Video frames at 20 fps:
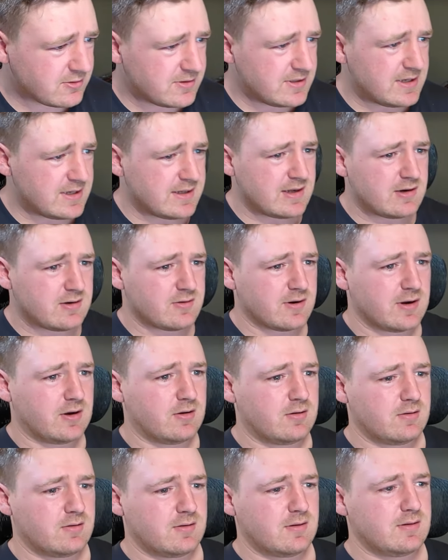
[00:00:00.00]
league in
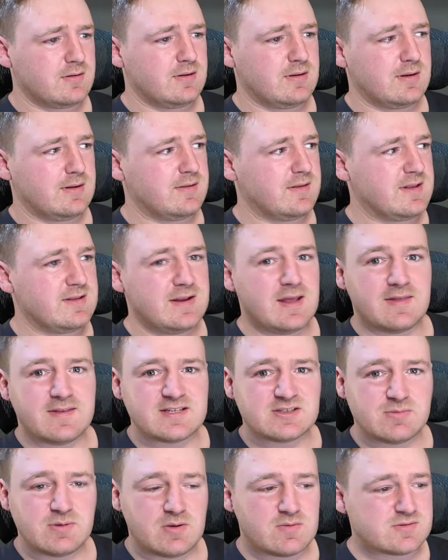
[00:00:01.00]
NRL.
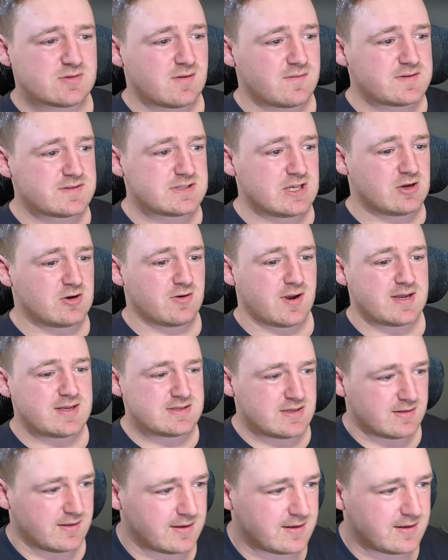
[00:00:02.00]
This week was obviously crazy.